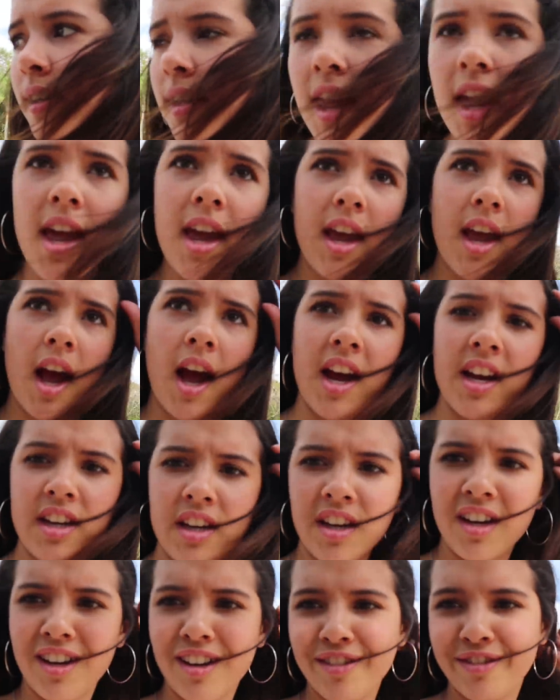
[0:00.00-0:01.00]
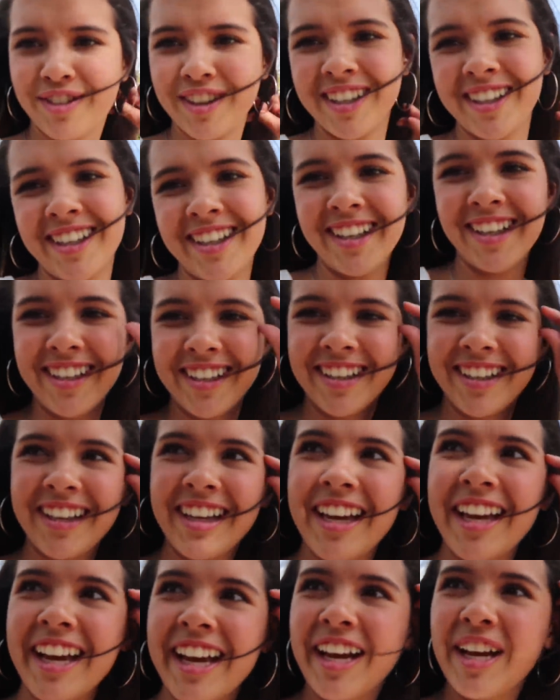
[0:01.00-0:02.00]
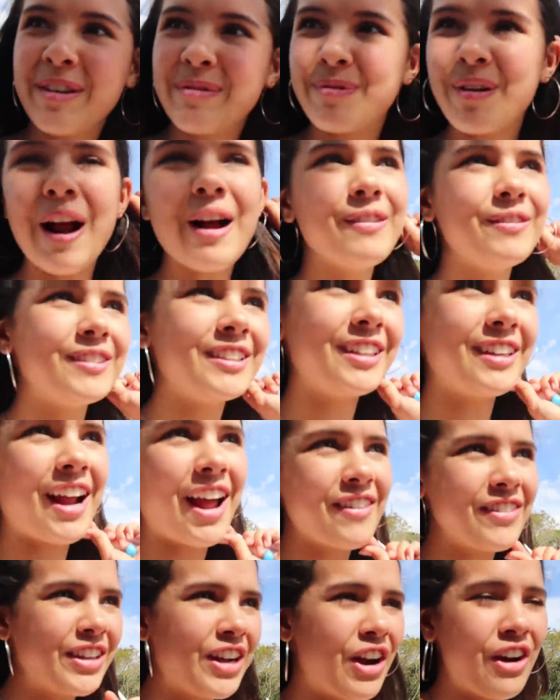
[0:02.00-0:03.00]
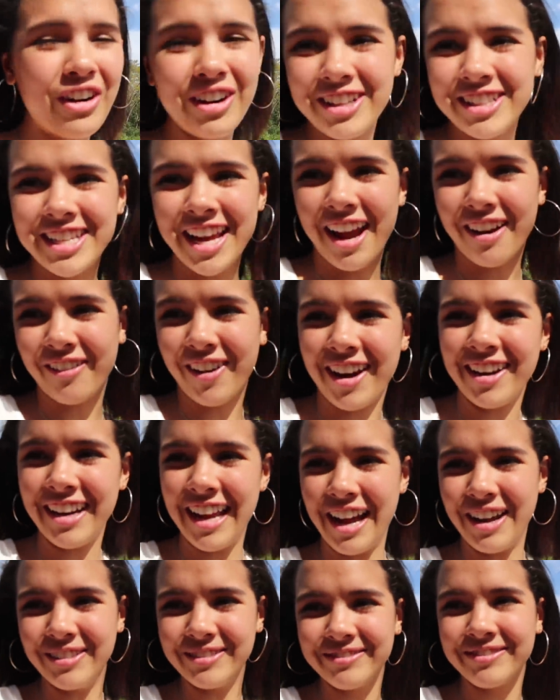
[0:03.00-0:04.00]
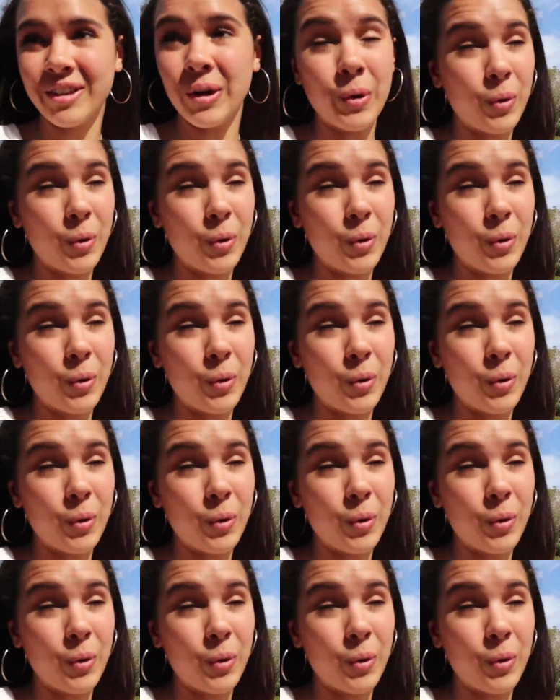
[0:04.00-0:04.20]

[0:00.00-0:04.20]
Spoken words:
they kind of probably are having a heart attack right now.